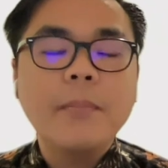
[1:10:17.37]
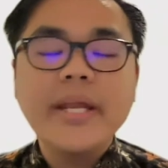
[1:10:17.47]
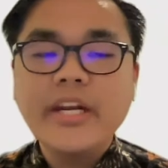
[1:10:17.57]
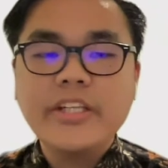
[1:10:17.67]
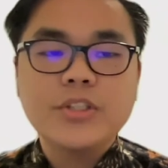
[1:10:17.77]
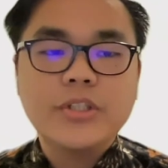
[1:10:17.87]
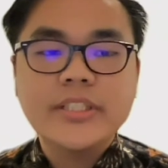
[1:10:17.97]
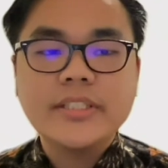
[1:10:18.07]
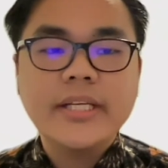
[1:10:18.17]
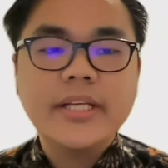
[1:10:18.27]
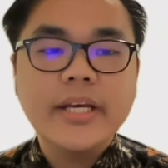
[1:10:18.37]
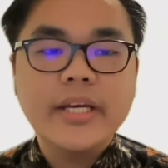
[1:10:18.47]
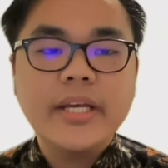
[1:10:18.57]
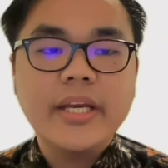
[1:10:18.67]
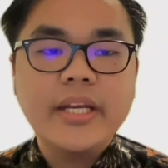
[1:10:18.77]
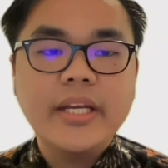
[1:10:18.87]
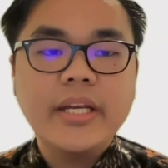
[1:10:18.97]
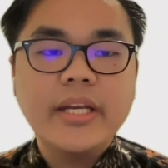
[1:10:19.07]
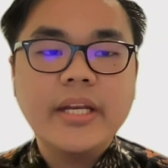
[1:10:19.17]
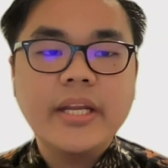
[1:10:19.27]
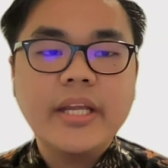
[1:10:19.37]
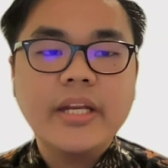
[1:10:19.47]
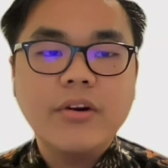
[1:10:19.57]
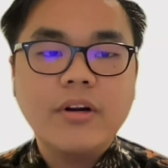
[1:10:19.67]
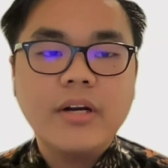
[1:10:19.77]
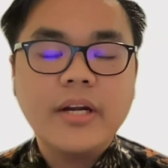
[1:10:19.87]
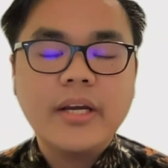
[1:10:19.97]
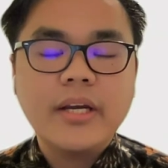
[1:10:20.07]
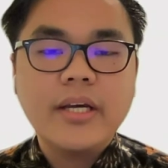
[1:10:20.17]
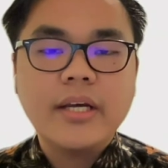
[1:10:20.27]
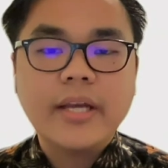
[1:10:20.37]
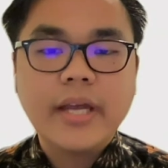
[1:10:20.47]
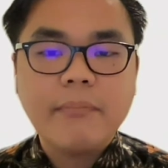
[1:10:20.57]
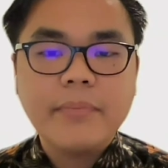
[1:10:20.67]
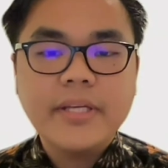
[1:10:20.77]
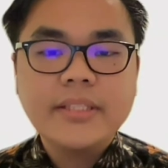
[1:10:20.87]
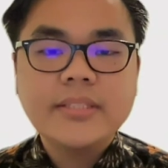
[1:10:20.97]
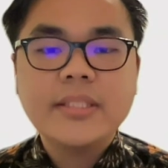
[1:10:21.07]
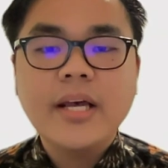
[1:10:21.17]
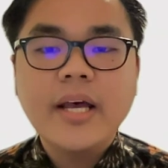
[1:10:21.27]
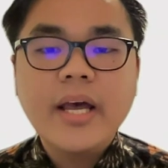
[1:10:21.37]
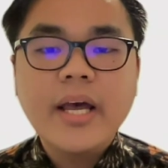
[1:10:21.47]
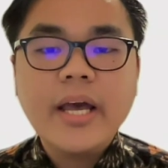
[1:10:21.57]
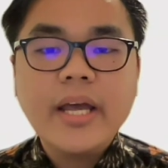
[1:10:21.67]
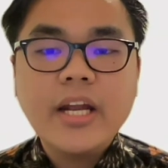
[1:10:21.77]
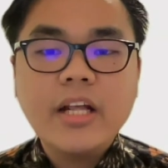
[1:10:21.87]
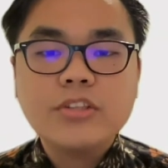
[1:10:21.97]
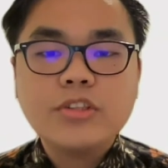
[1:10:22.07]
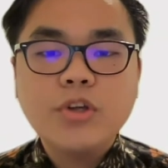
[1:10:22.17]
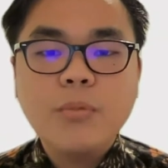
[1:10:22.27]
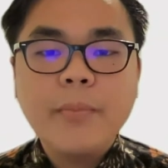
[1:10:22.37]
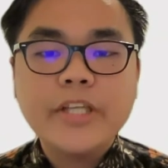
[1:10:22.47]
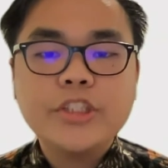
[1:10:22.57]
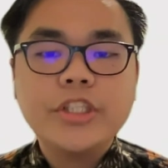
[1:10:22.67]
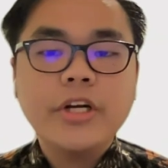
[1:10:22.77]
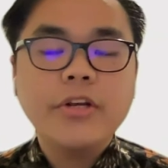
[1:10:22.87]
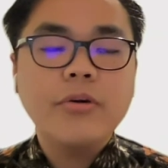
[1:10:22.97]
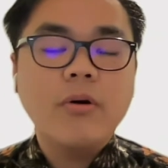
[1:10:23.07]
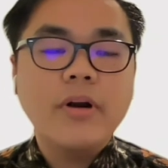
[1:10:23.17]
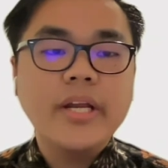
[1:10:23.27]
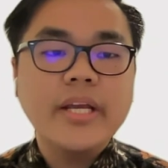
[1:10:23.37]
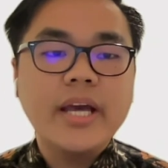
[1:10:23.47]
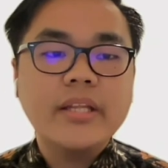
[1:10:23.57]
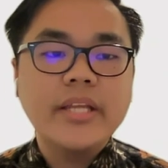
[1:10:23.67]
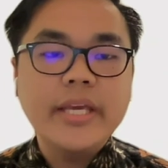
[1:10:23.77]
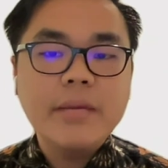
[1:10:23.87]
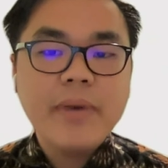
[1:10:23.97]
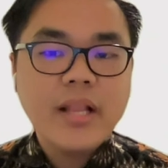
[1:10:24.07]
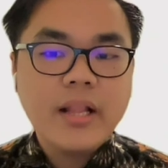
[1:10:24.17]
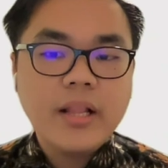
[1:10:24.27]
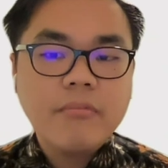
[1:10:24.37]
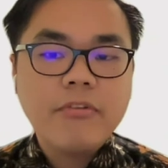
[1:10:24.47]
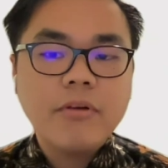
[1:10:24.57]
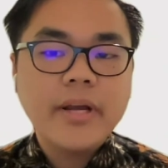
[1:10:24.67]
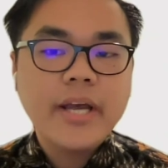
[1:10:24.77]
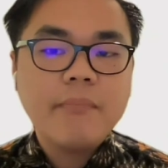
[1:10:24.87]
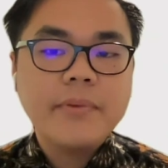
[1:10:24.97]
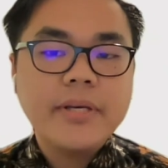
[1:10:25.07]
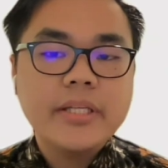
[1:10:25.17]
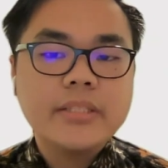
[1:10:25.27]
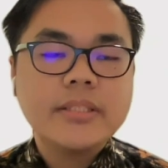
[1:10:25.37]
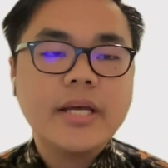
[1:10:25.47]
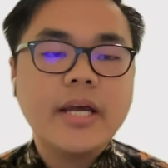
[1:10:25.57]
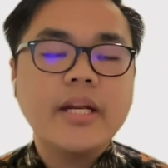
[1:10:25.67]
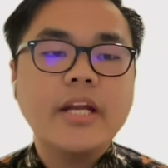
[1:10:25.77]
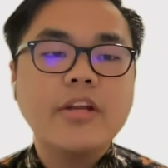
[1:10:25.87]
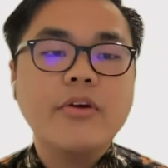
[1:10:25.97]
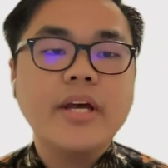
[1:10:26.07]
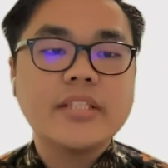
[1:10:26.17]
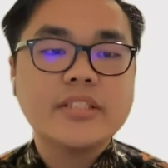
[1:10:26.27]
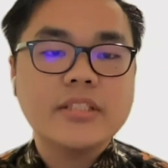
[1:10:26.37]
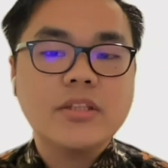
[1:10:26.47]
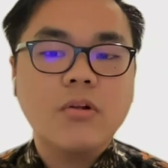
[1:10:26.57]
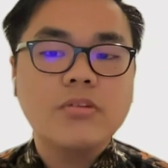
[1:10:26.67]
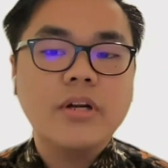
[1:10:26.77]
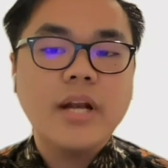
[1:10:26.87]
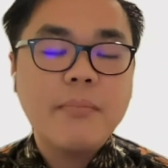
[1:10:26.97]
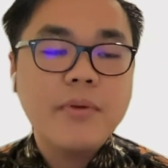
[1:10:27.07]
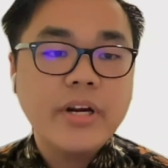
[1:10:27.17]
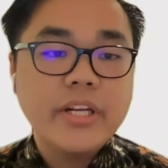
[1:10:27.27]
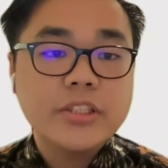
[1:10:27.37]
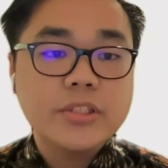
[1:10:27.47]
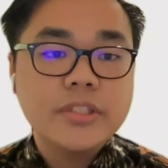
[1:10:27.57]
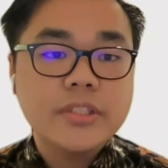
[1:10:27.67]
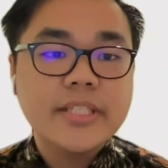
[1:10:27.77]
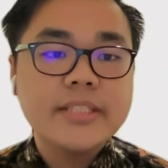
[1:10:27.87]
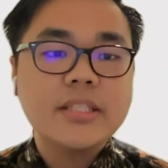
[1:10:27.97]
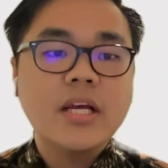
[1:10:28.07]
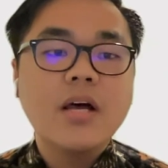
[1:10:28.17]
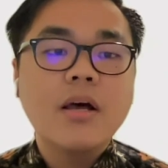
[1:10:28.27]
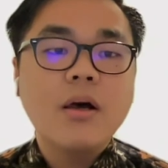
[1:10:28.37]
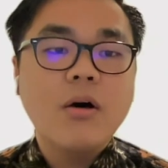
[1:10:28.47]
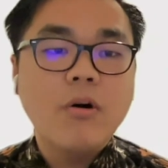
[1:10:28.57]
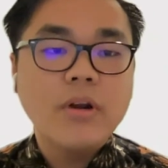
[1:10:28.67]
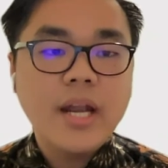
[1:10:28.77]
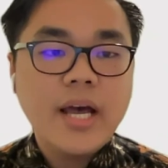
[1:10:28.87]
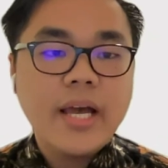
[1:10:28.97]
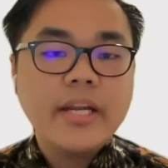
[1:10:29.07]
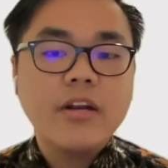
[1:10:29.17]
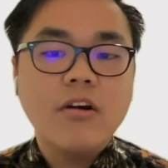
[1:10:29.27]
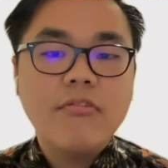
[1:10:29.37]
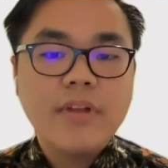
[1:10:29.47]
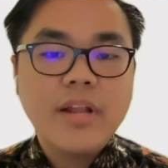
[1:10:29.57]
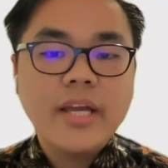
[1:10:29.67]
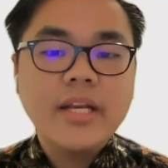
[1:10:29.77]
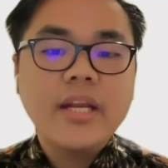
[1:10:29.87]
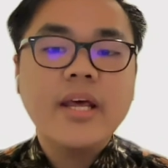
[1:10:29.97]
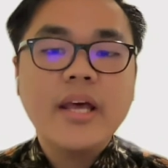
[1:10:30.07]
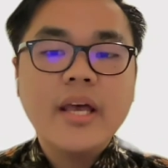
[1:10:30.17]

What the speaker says: many resources in your campus. And also make sure you already get the email from the campus, and then you can access all the library resources online and offline.